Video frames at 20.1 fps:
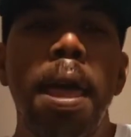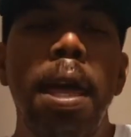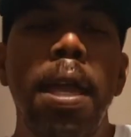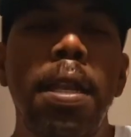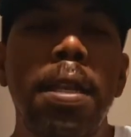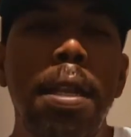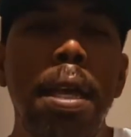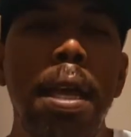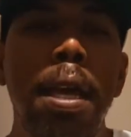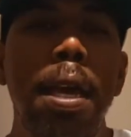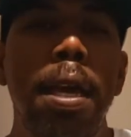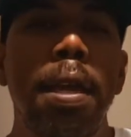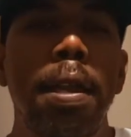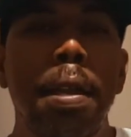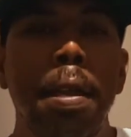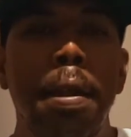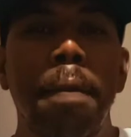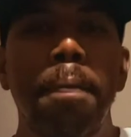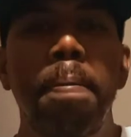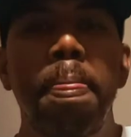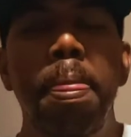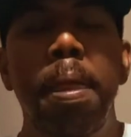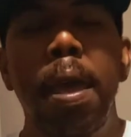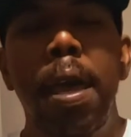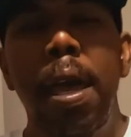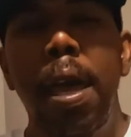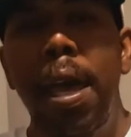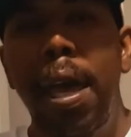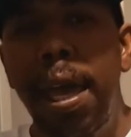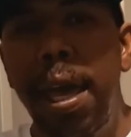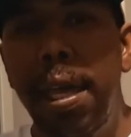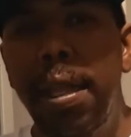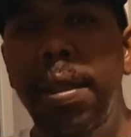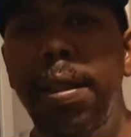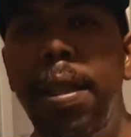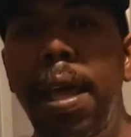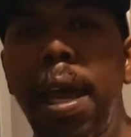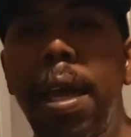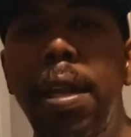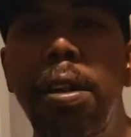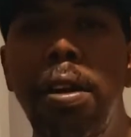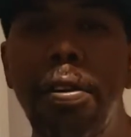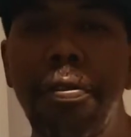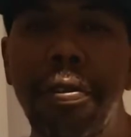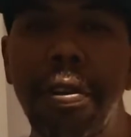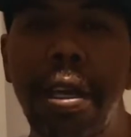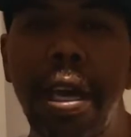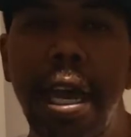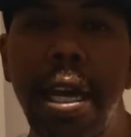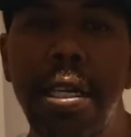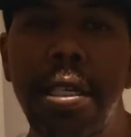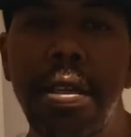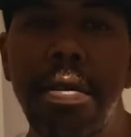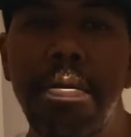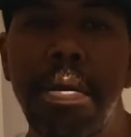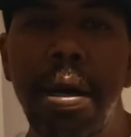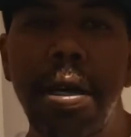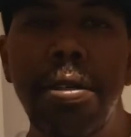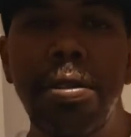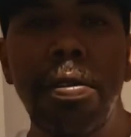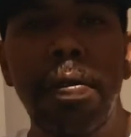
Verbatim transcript: And then hit that notification bell